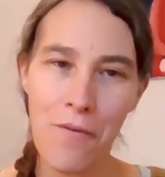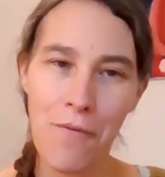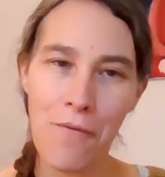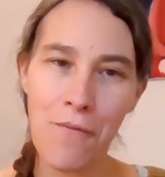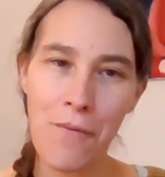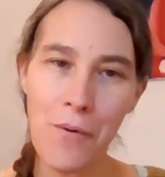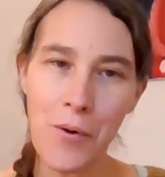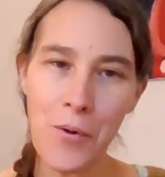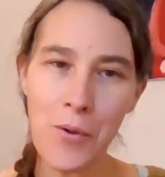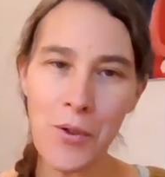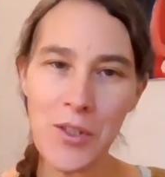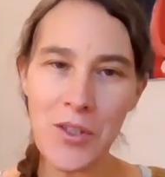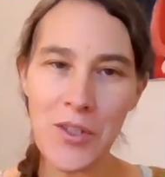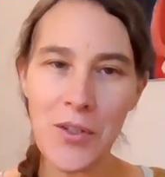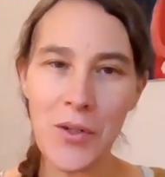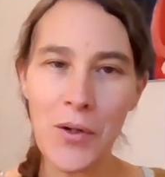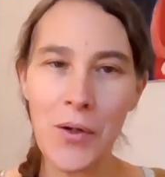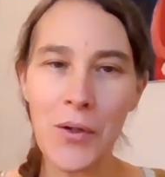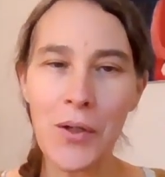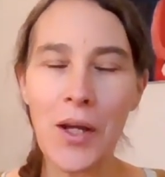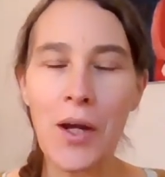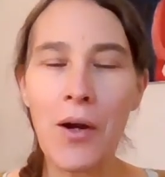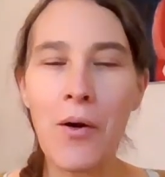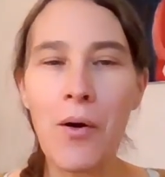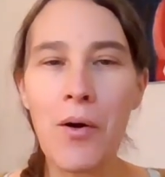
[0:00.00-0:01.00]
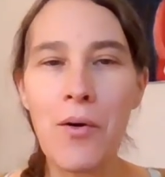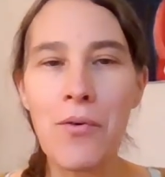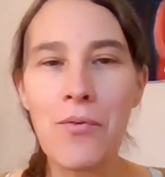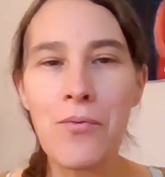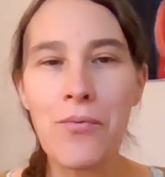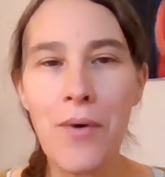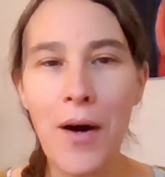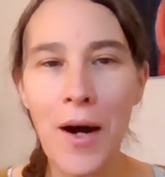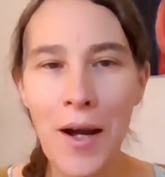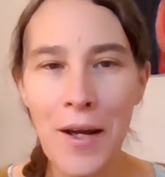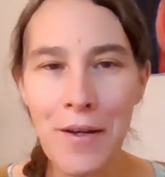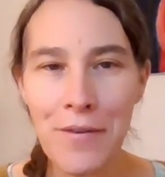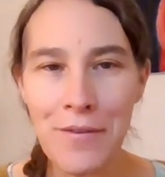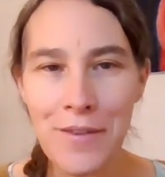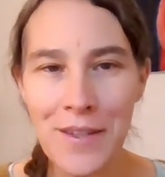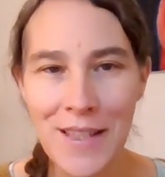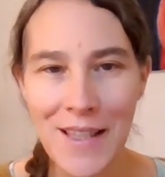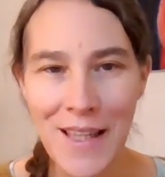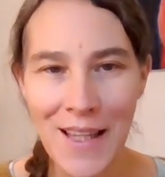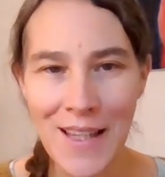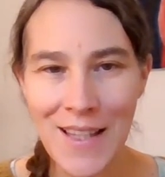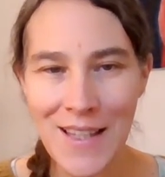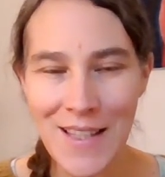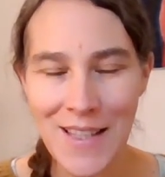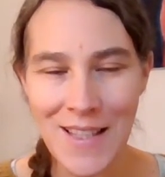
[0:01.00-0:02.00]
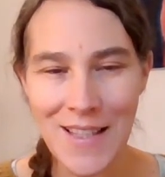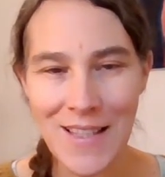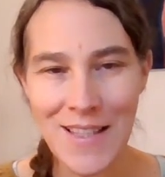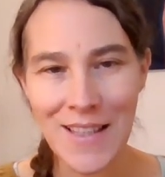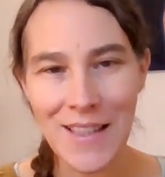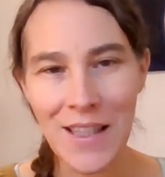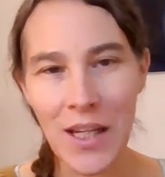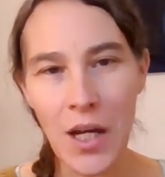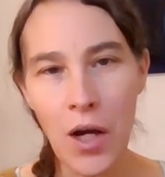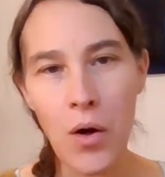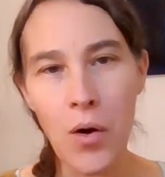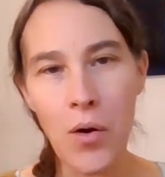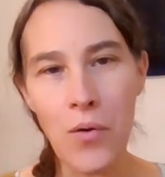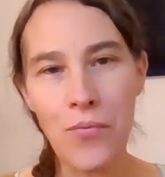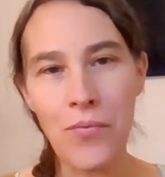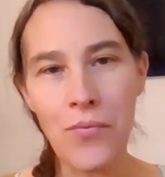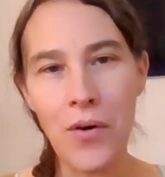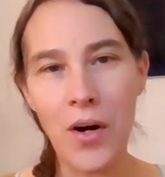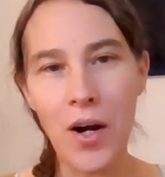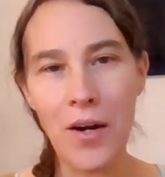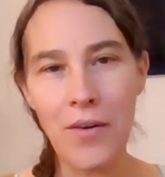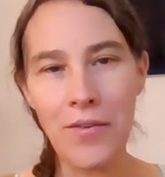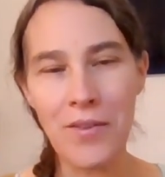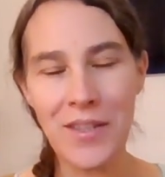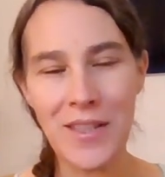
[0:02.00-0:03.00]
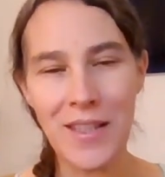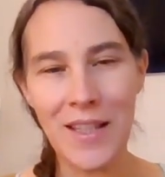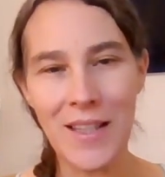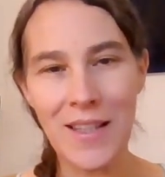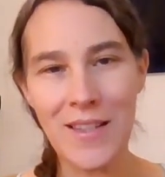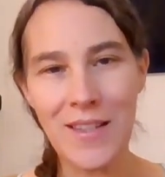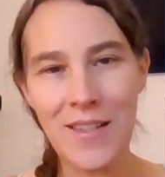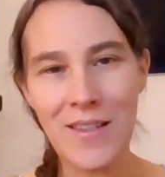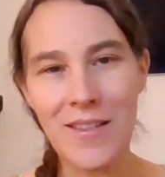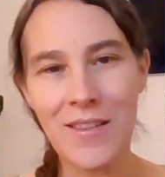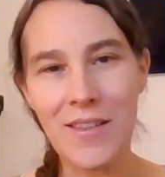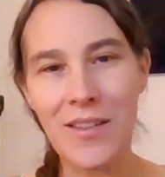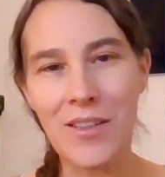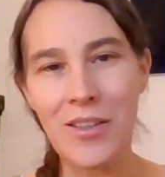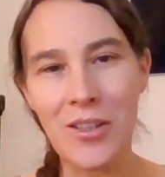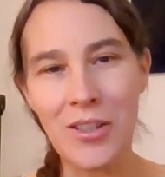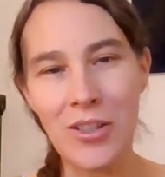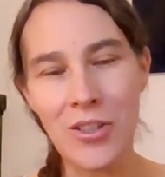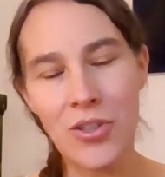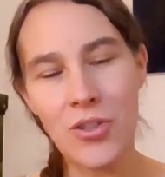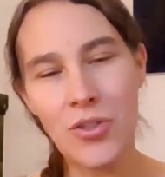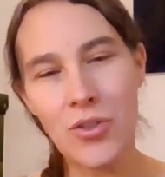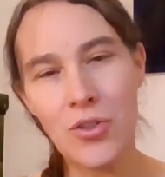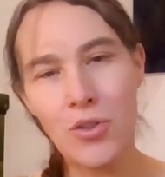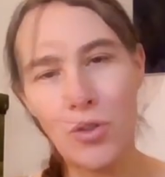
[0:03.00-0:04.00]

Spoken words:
focused on our five senses, and our five senses are